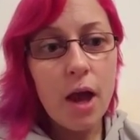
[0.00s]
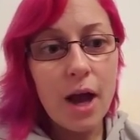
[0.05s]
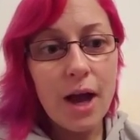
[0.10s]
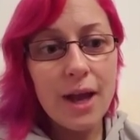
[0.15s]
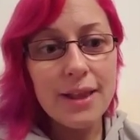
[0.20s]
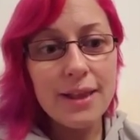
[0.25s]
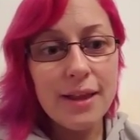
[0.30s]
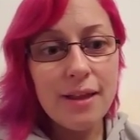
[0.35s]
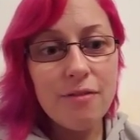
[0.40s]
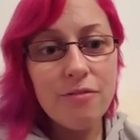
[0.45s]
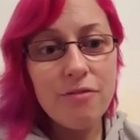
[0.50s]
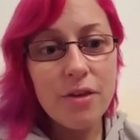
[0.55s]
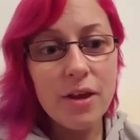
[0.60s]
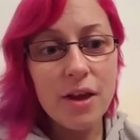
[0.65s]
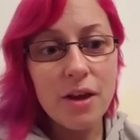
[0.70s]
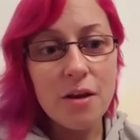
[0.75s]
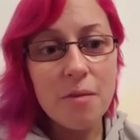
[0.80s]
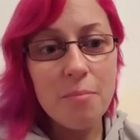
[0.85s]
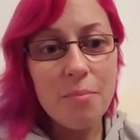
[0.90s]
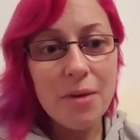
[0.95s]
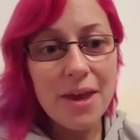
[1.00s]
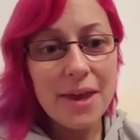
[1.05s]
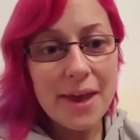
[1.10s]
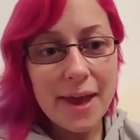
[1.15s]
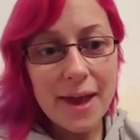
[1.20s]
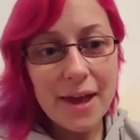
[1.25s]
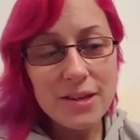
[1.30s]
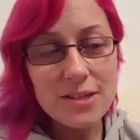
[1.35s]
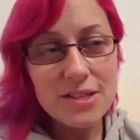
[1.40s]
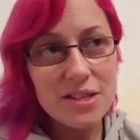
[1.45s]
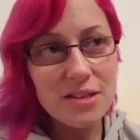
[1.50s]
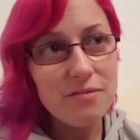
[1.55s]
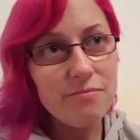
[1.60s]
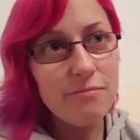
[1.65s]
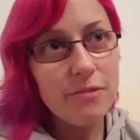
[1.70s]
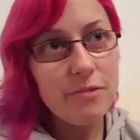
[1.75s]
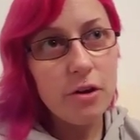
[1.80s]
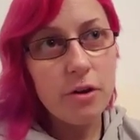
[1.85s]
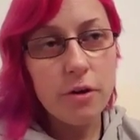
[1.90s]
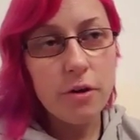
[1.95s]
I live in a big house,
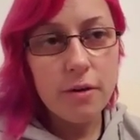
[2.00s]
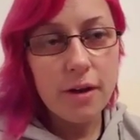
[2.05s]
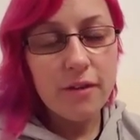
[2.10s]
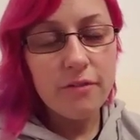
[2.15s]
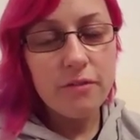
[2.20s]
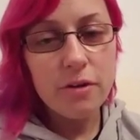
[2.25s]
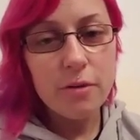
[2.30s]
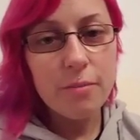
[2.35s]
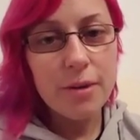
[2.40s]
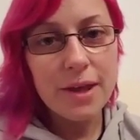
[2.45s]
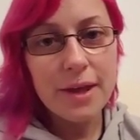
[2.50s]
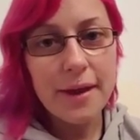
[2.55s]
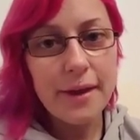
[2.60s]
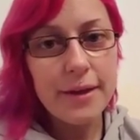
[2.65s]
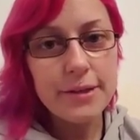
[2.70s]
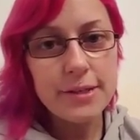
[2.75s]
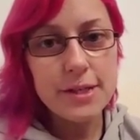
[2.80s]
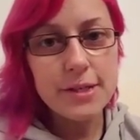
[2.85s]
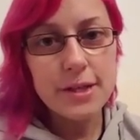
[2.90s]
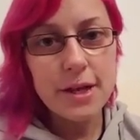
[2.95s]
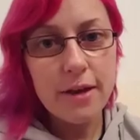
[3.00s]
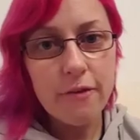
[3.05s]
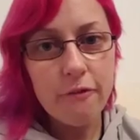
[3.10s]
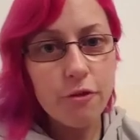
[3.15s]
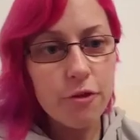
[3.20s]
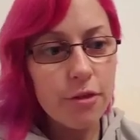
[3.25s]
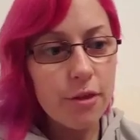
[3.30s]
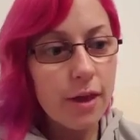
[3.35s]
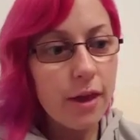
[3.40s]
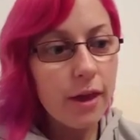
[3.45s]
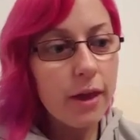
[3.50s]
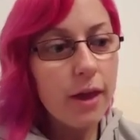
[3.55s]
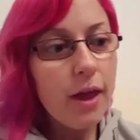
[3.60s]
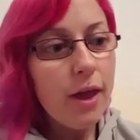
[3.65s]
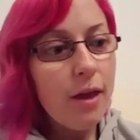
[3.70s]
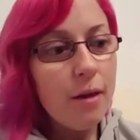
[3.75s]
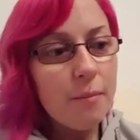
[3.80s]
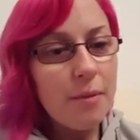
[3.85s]
and having a big house isn't everything,